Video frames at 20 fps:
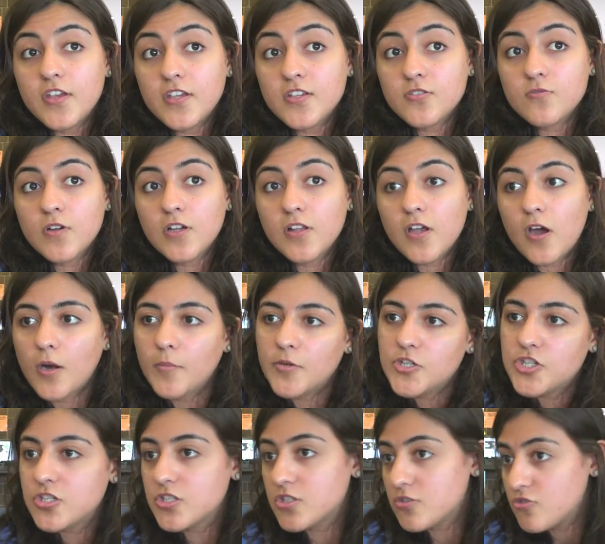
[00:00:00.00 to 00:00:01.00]
the Israeli army
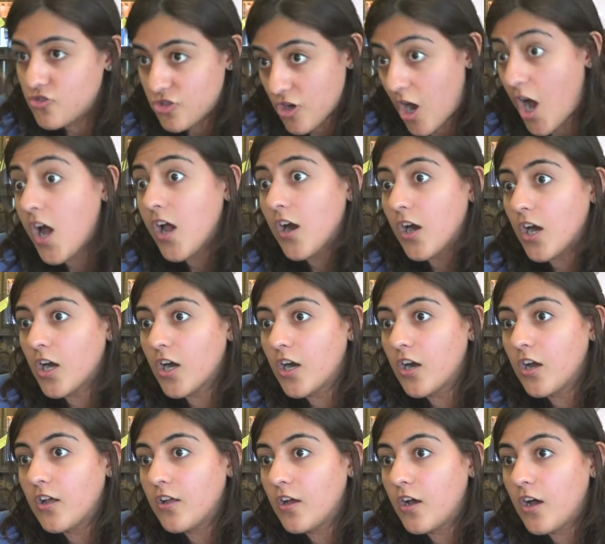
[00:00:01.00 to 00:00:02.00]
just shot
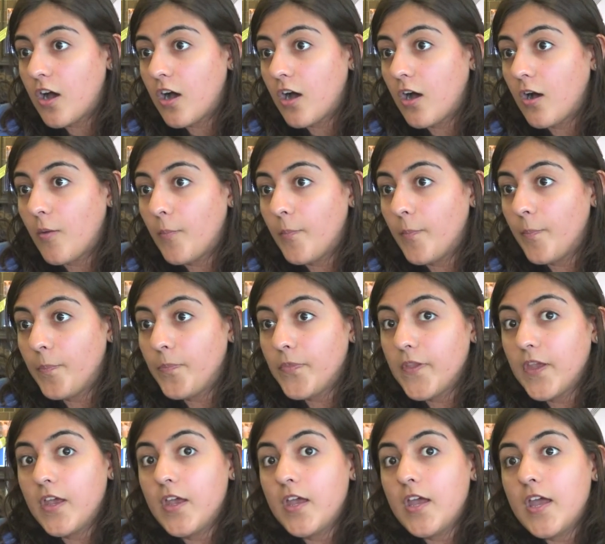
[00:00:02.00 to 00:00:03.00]

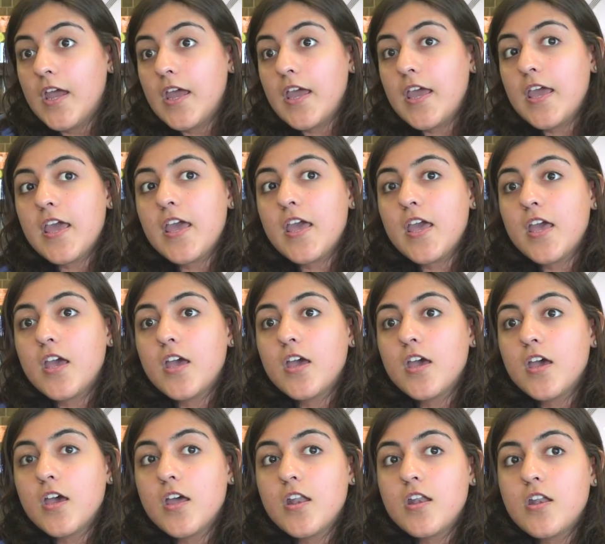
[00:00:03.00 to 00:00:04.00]
her.
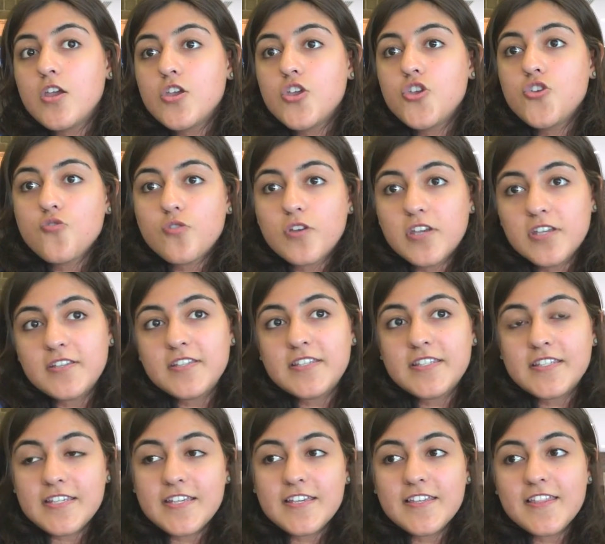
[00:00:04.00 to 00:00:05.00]
And you could
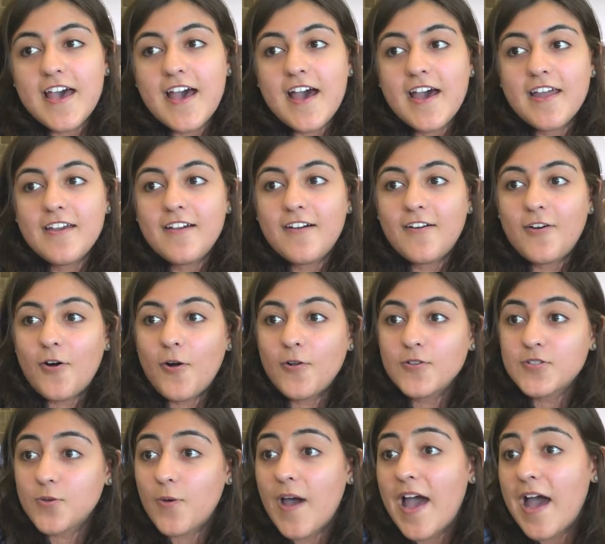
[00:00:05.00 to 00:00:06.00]
see that
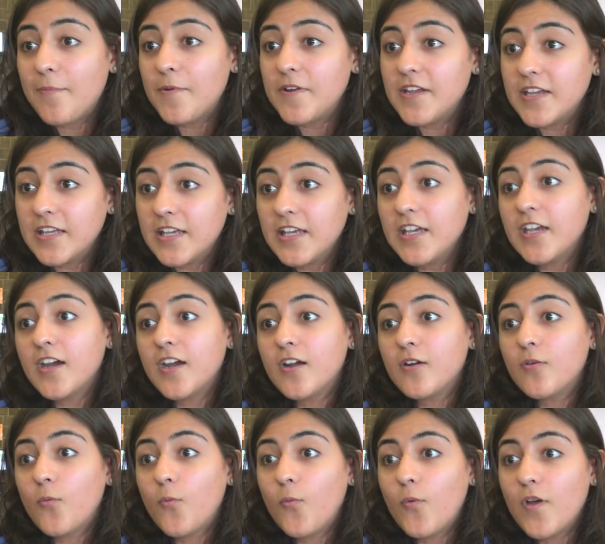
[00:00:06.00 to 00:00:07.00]
also happening here
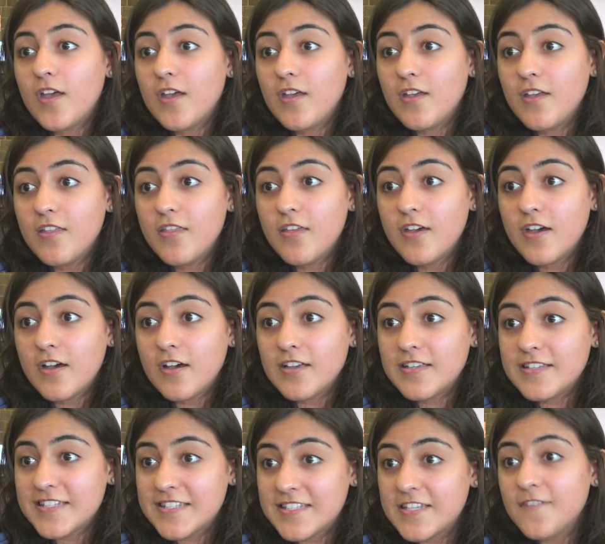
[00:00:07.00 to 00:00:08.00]

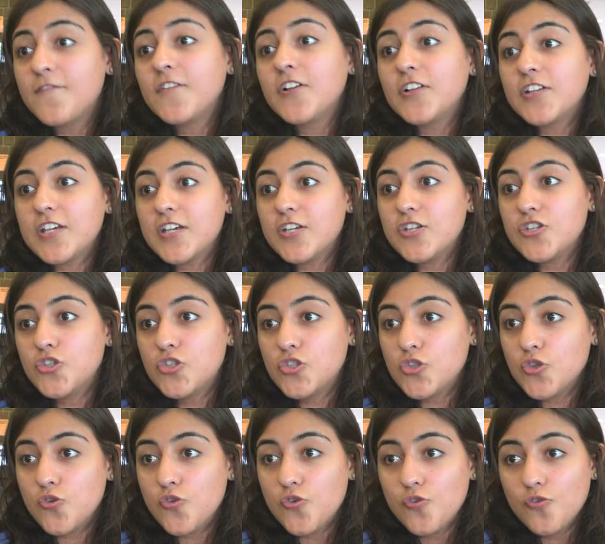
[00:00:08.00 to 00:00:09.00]
with civilians
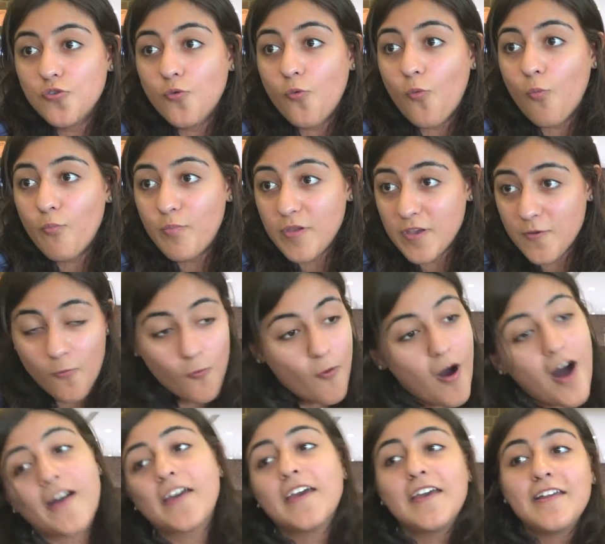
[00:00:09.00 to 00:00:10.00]
who be
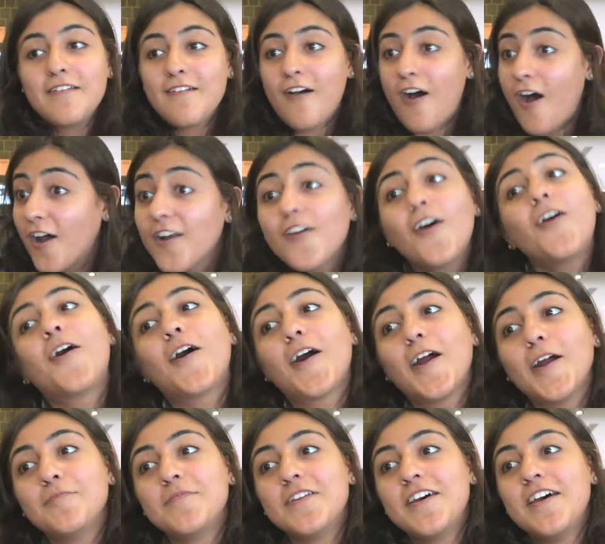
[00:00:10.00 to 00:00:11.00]
walking
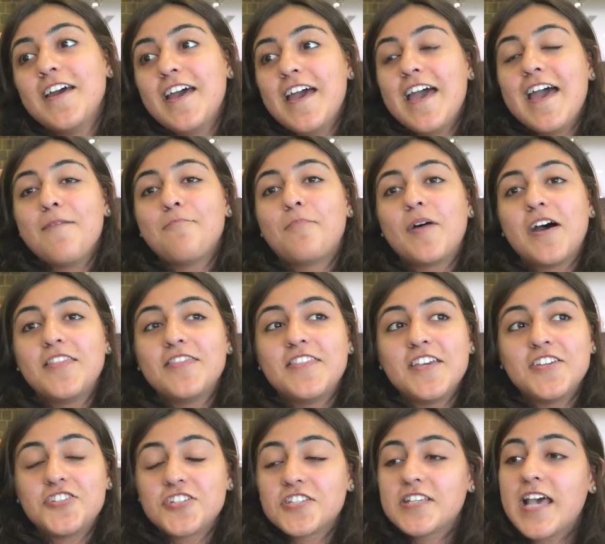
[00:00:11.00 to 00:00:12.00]
unarmed, but
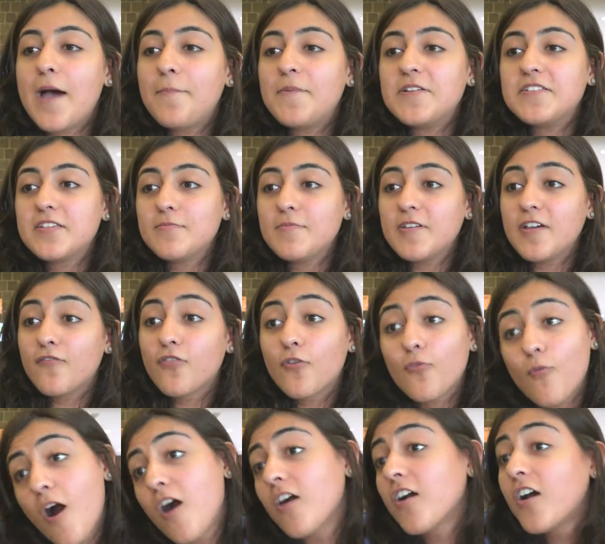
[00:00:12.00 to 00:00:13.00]
they just happen to be of the
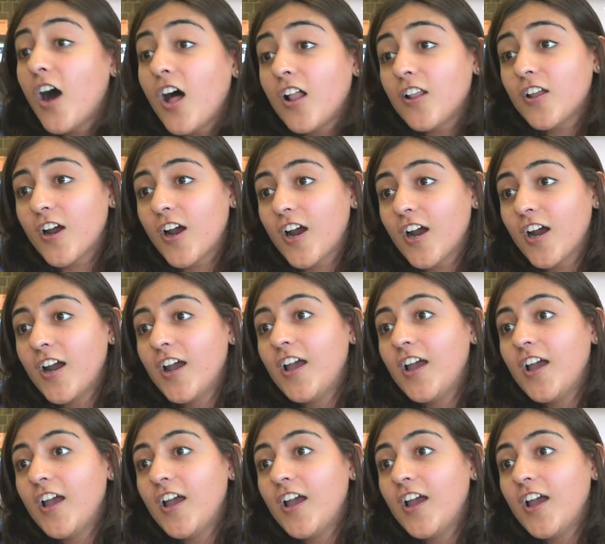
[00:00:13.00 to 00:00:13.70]
wrong color